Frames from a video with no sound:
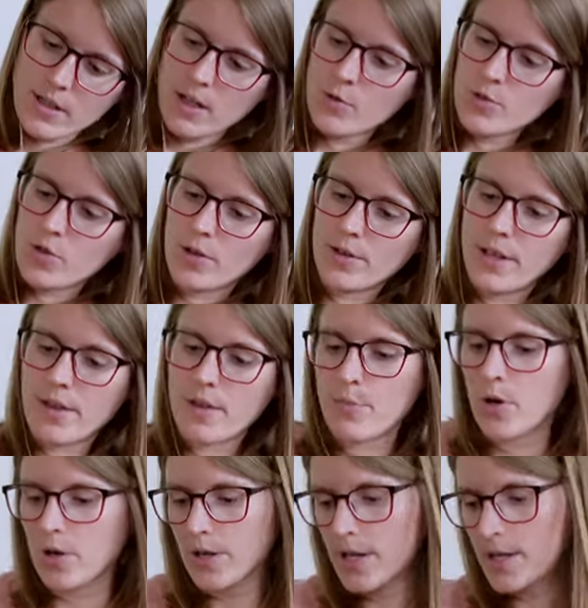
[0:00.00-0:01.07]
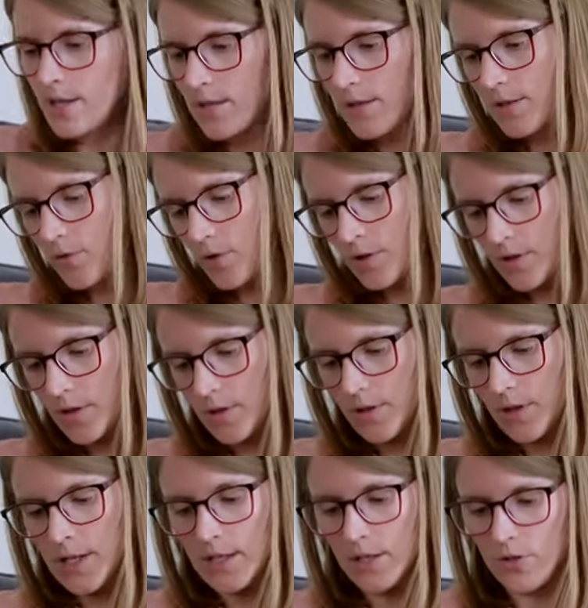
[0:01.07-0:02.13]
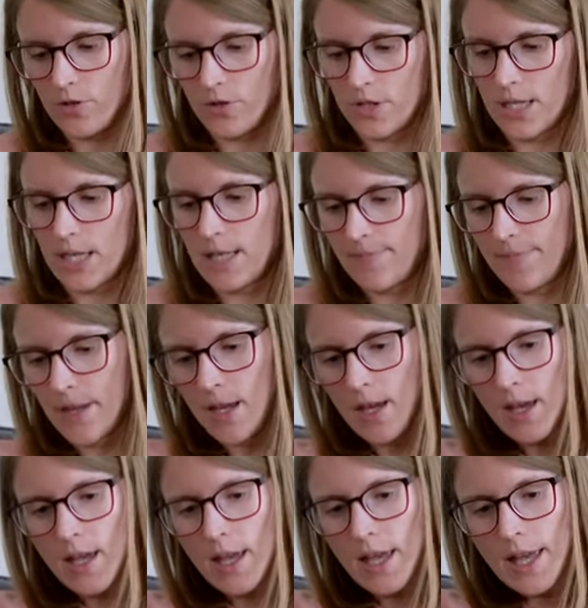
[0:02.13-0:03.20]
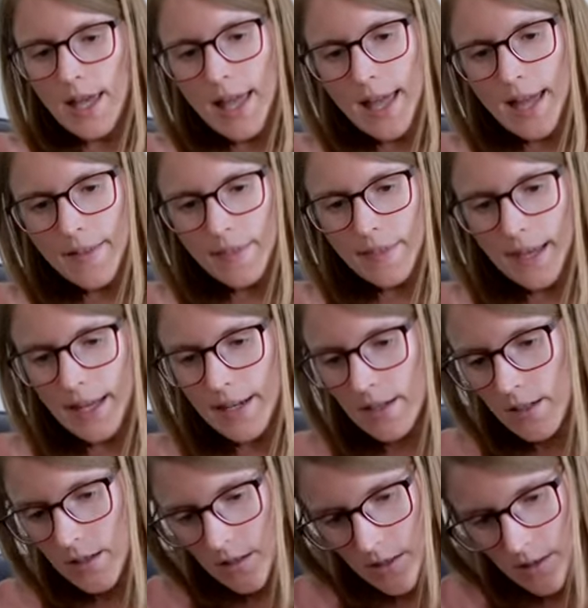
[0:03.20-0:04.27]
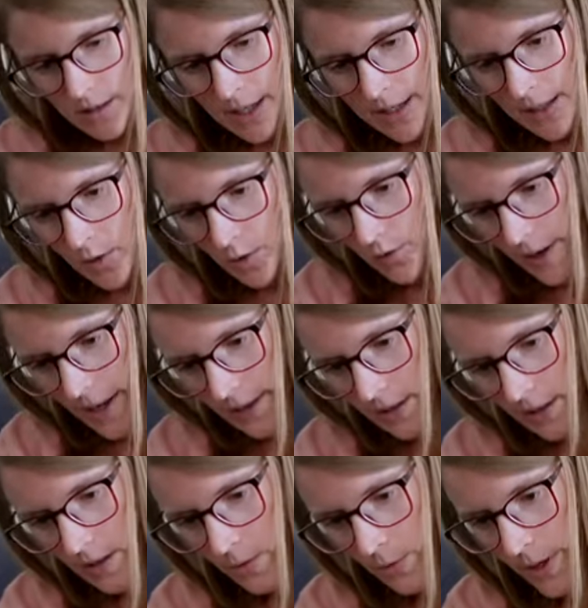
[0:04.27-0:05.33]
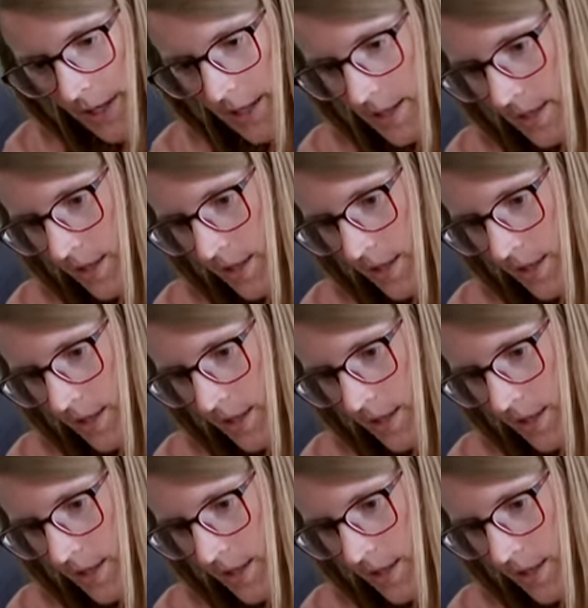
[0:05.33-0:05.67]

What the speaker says: close all the other pockets so it's easier to see. And then I need to find the right